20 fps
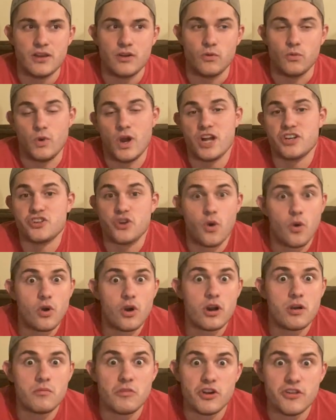watch
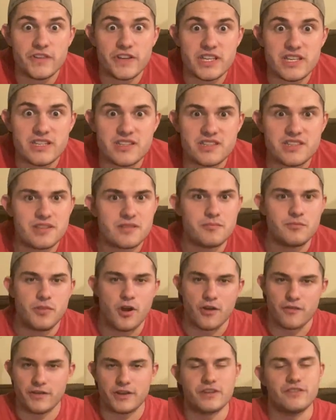horror movies,
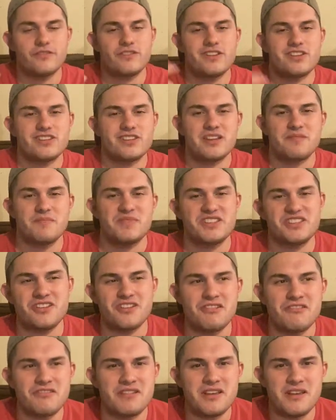perfect for this
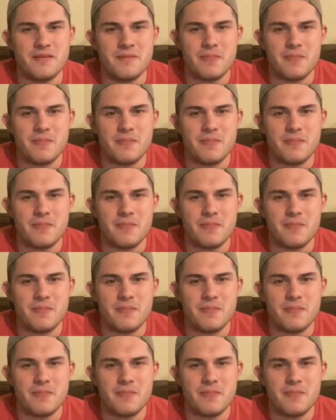episode,